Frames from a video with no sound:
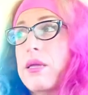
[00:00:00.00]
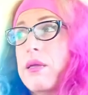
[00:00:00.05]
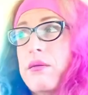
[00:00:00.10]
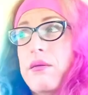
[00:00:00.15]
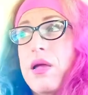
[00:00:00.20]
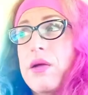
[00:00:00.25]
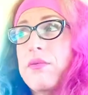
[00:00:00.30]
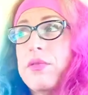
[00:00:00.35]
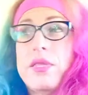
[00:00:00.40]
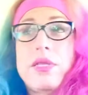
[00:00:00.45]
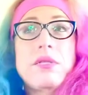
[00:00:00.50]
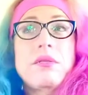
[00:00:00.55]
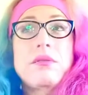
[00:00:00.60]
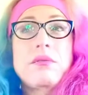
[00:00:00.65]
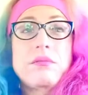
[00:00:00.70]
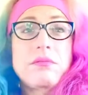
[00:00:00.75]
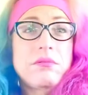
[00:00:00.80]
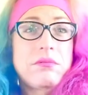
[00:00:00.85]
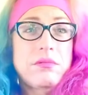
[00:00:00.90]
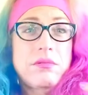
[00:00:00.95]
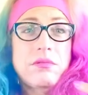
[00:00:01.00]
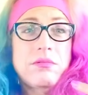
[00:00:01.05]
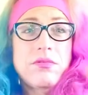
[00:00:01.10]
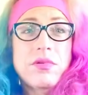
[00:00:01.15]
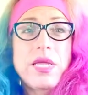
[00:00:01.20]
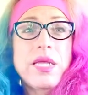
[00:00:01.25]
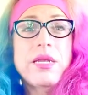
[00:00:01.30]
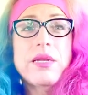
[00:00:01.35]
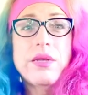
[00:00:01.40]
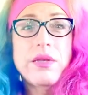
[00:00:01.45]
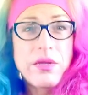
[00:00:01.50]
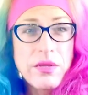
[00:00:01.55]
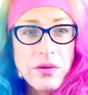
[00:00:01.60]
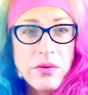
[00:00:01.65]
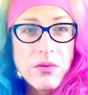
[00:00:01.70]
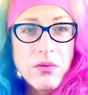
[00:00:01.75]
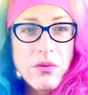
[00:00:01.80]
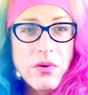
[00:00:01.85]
everything's related to you,